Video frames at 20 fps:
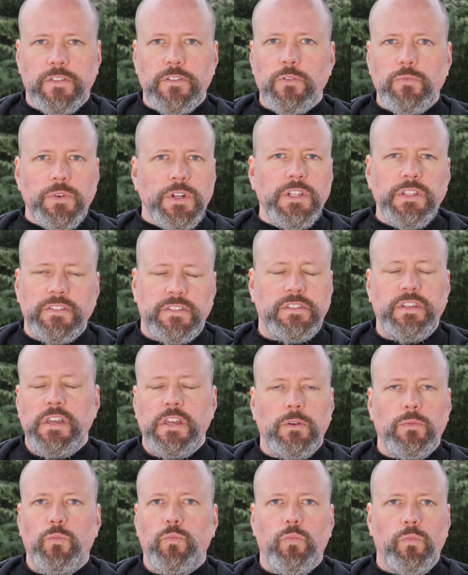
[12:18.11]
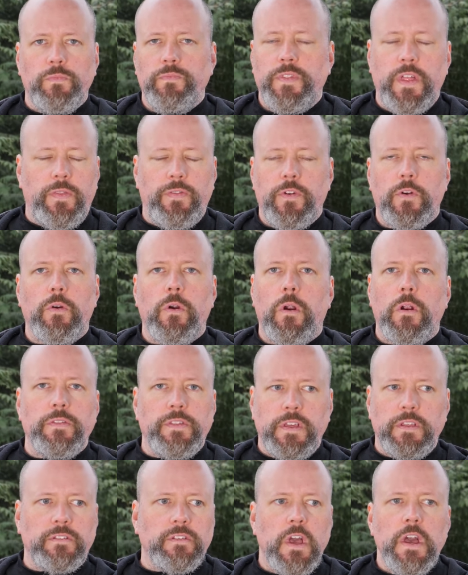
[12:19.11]
and they're really seeing that there are
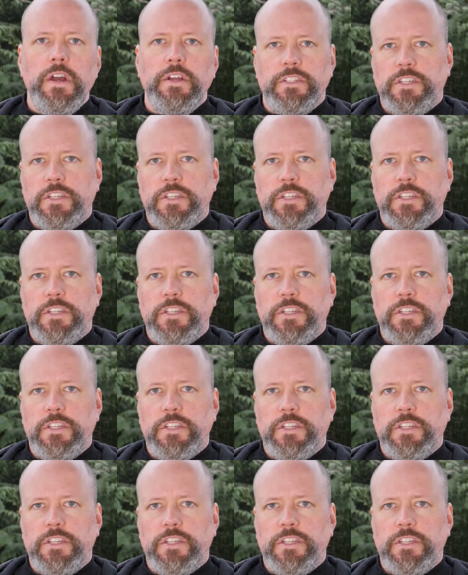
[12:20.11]
these